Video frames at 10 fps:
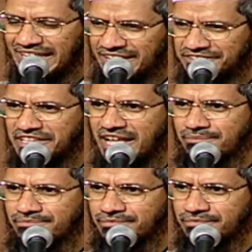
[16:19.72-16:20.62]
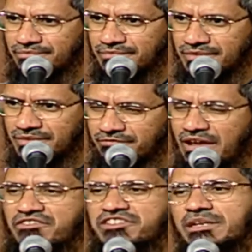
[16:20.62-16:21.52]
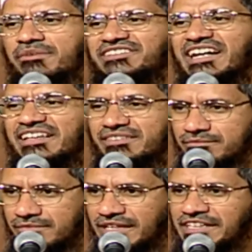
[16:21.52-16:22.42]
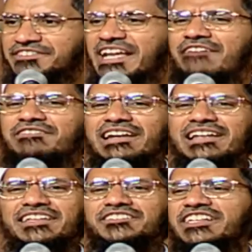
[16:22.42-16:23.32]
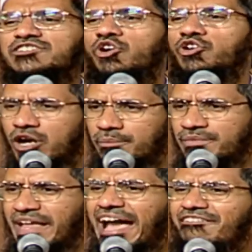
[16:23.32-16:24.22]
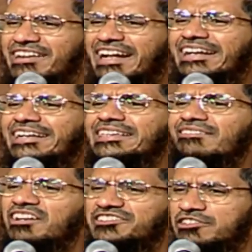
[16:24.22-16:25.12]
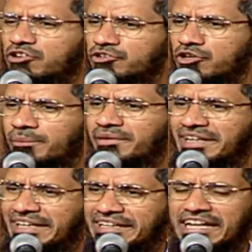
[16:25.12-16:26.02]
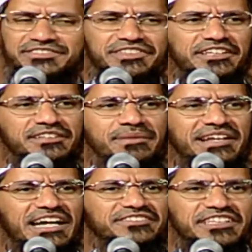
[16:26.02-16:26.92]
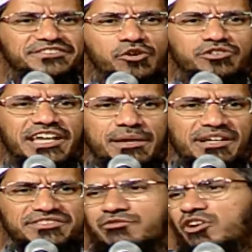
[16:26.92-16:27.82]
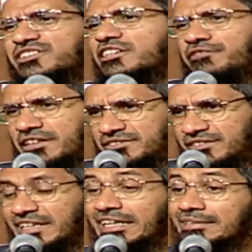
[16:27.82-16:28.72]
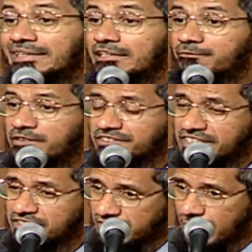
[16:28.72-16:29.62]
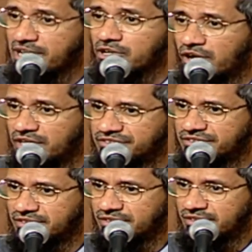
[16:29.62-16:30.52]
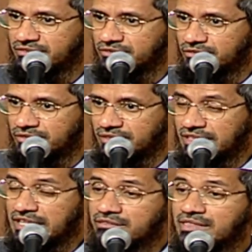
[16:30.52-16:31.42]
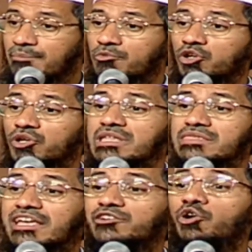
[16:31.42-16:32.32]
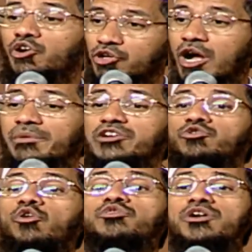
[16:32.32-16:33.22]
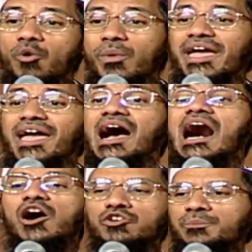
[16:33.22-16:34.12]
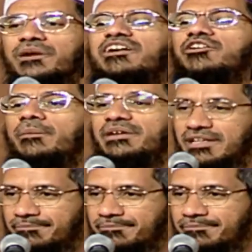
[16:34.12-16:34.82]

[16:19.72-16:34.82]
In Islam, we have a system of zakat. See, every religion says don't rob. Every country in the world says don't rob. India says, America says, Saudi Arabia says. What's the difference? The difference in Islamic law is, Islam not only says don't rob, it shows you a way how to prevent robbery.